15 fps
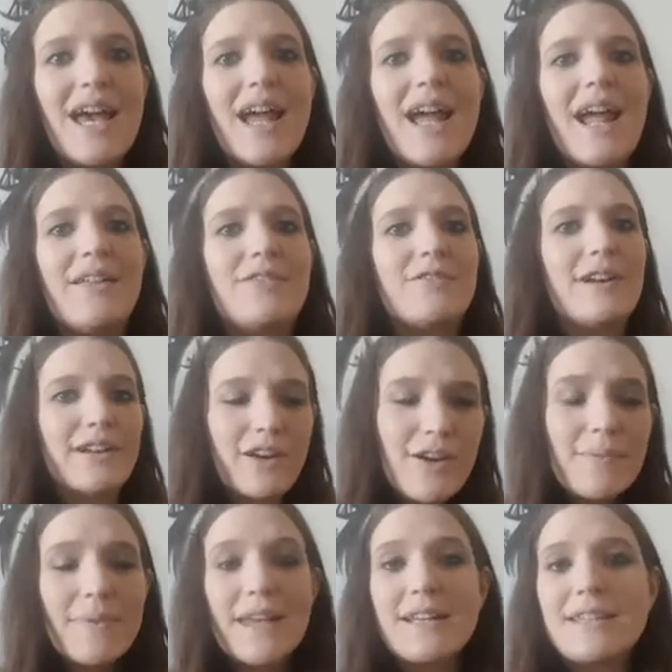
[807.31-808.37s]
And they're like,
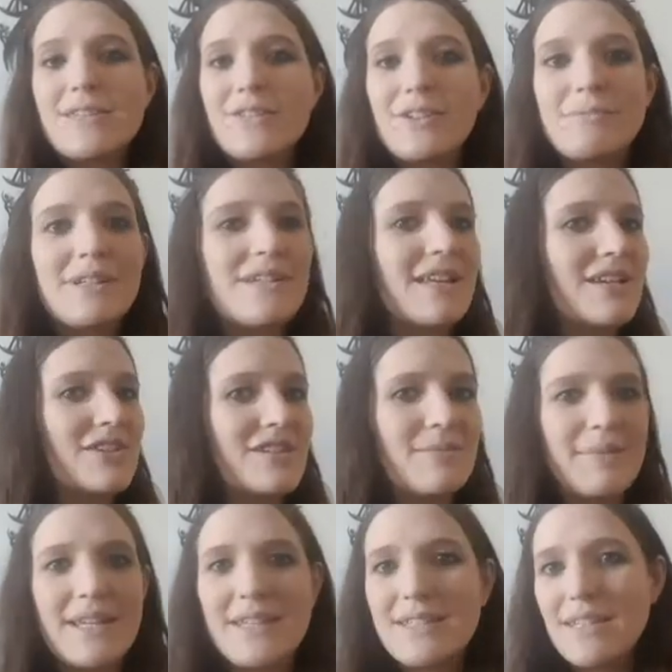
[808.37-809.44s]
oh, that's normal. That just
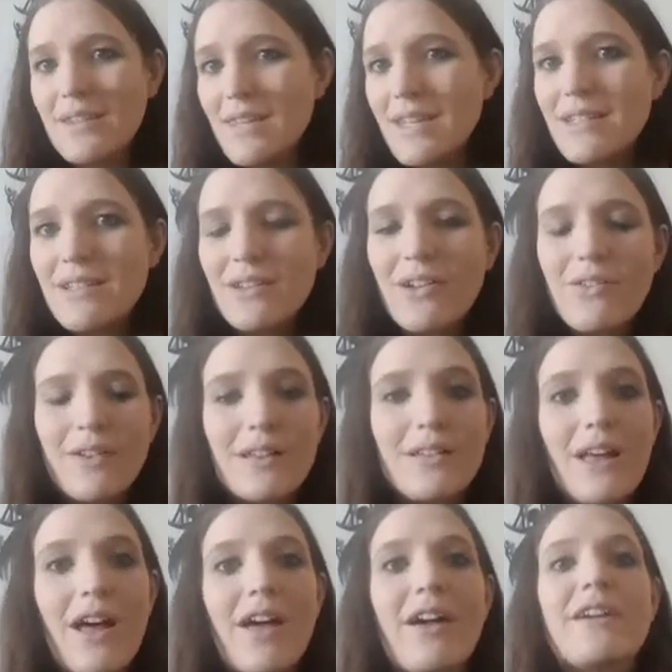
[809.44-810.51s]
means that things are going
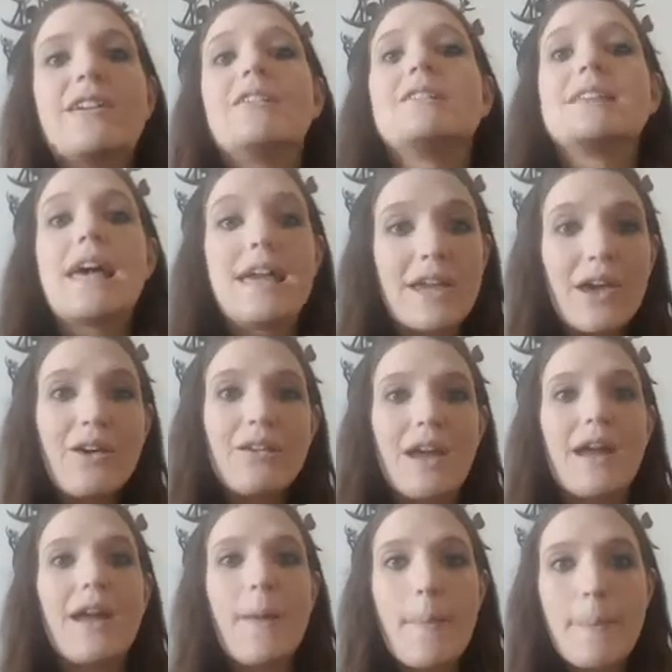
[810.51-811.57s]
along. And I was like,
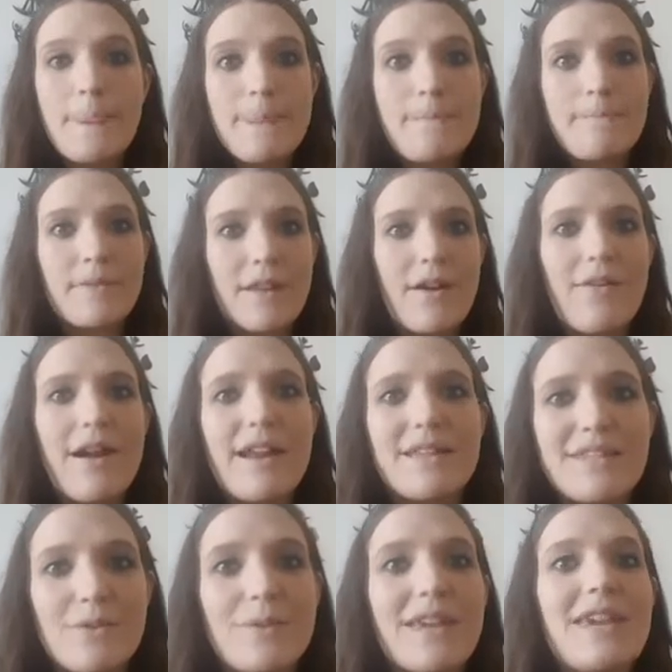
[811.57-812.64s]
okay, all right.
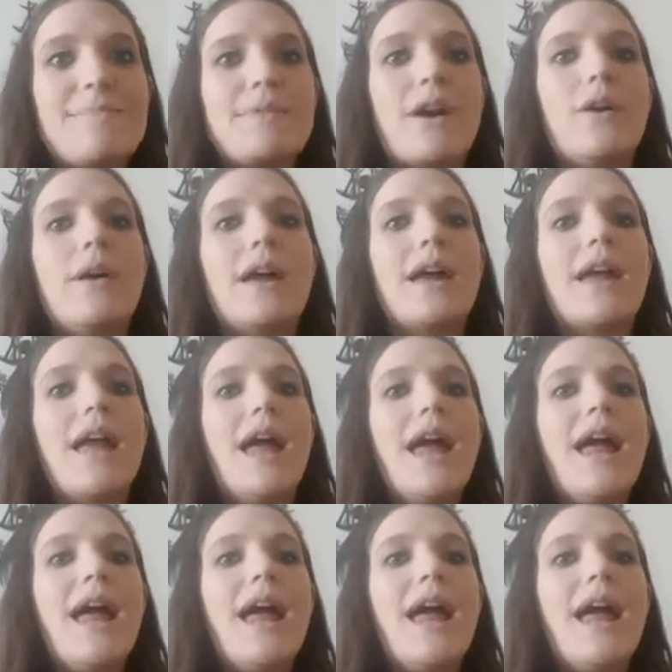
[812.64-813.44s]
So we keep going.